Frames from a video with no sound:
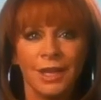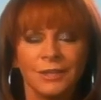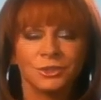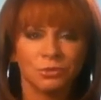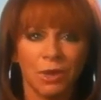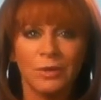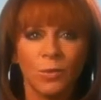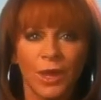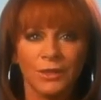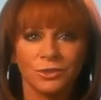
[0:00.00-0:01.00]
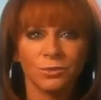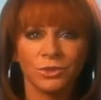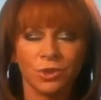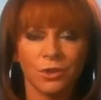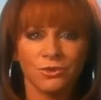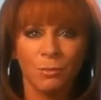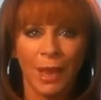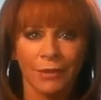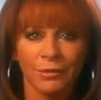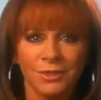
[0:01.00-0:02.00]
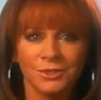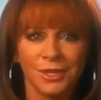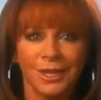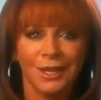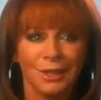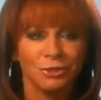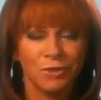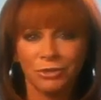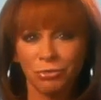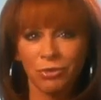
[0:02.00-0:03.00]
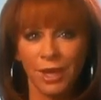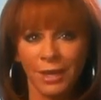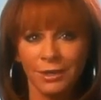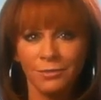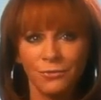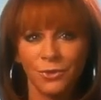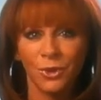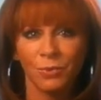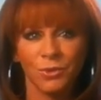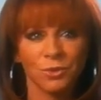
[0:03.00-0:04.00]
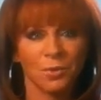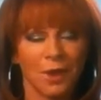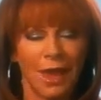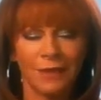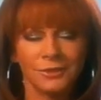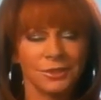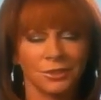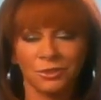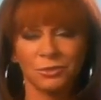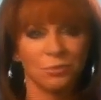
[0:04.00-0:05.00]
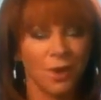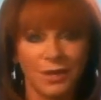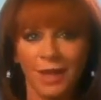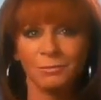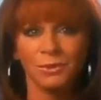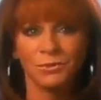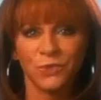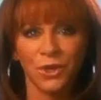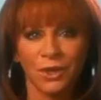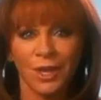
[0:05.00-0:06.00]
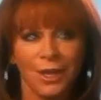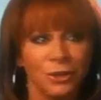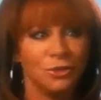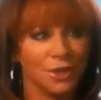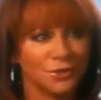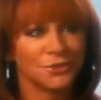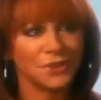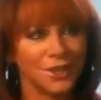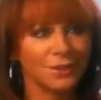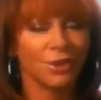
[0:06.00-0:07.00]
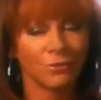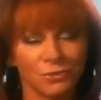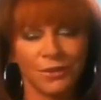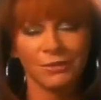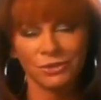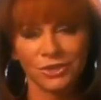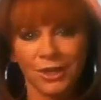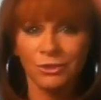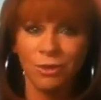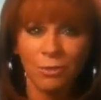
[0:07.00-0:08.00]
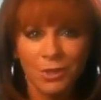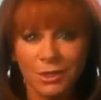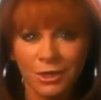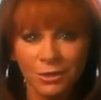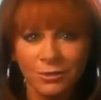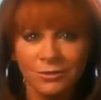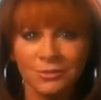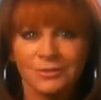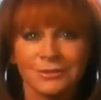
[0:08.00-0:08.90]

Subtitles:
And it's a great way to recharge the batteries. You get creative when you're relaxed and in a great atmosphere. You get to say in Narva's favorite saying, you know what we can do?